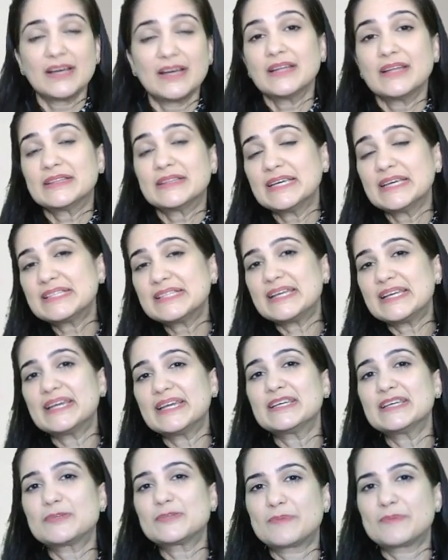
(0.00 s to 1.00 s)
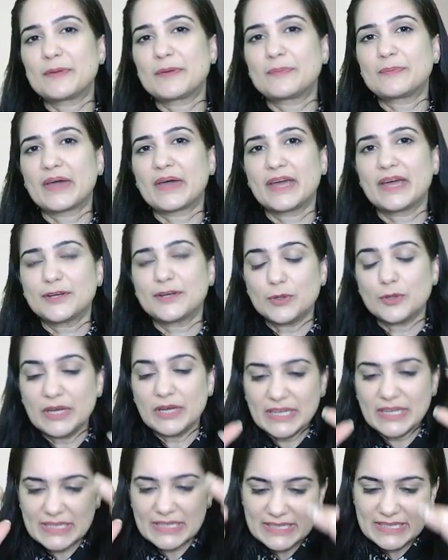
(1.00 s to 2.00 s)
This deed is prepared to
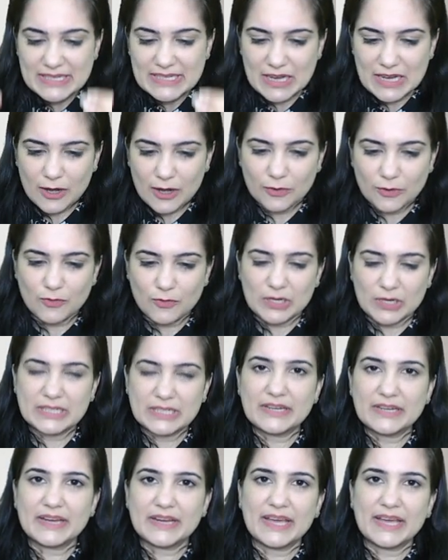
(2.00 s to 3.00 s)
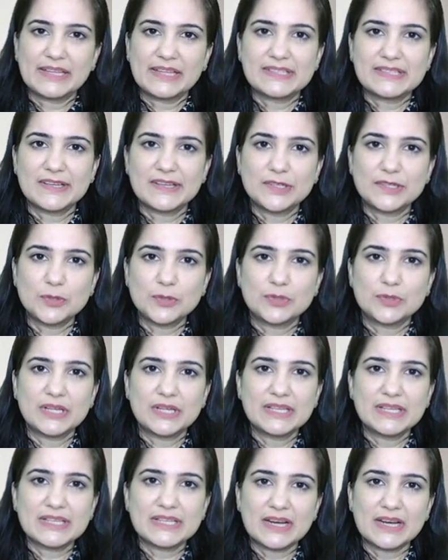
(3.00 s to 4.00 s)
list down what are the rights, the
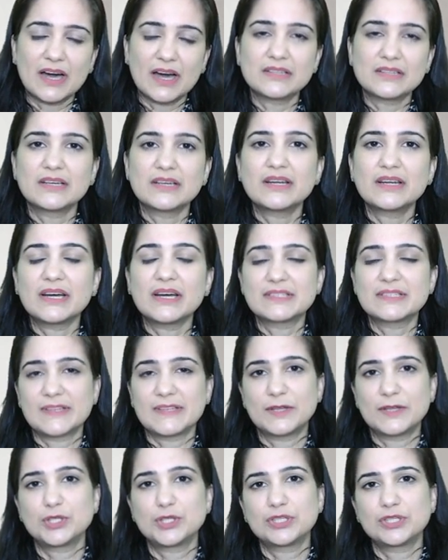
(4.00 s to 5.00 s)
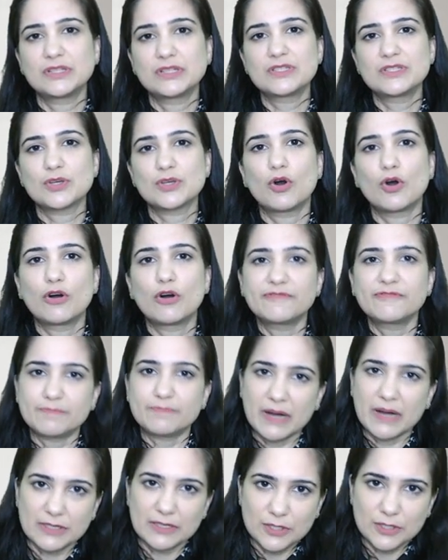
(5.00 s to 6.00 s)
duties and other essentials of
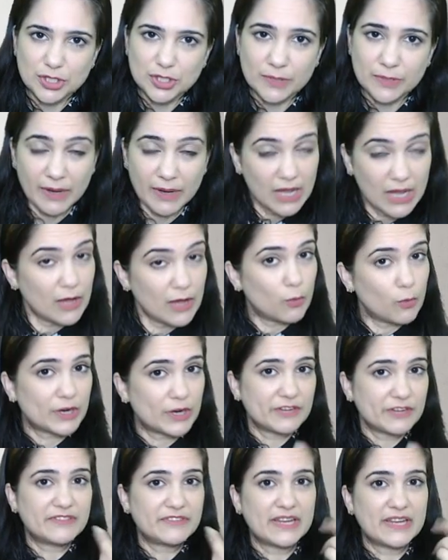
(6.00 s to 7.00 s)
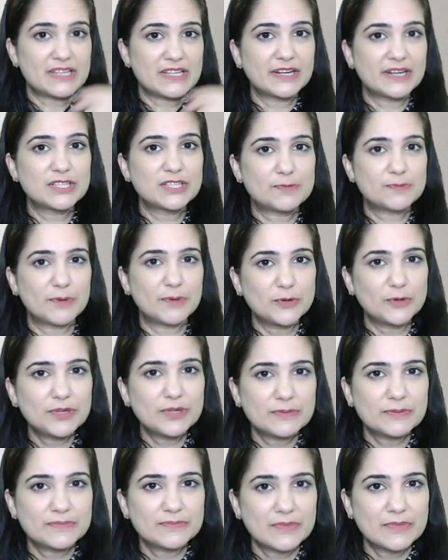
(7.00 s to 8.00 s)
partnership. What if there is a dispute?
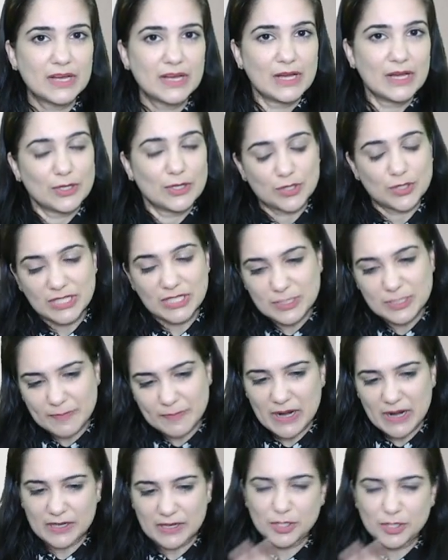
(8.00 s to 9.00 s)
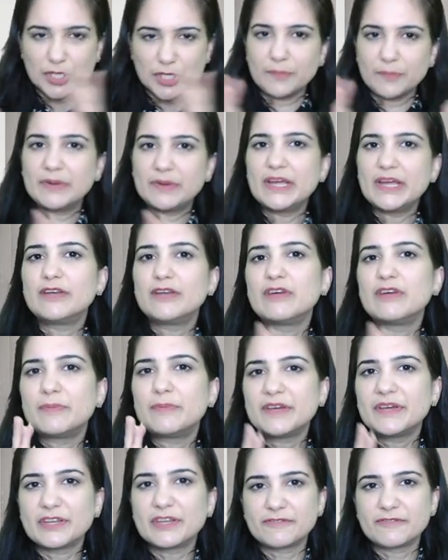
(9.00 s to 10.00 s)
So this partnership deed will be
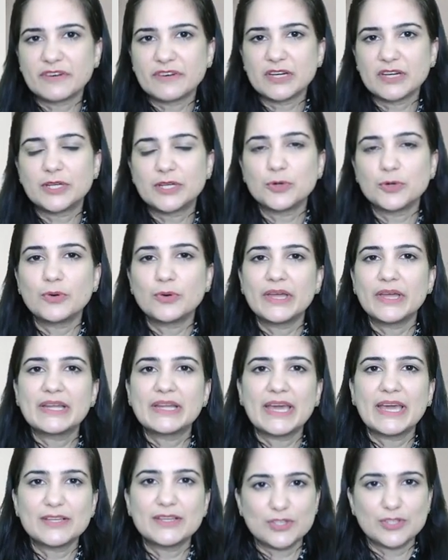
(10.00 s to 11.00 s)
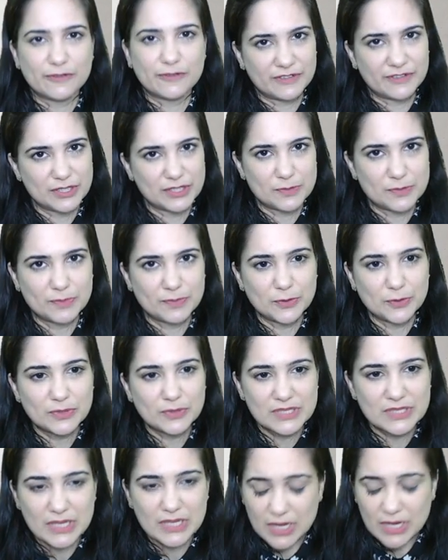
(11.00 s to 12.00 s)
referred to in case of disputes.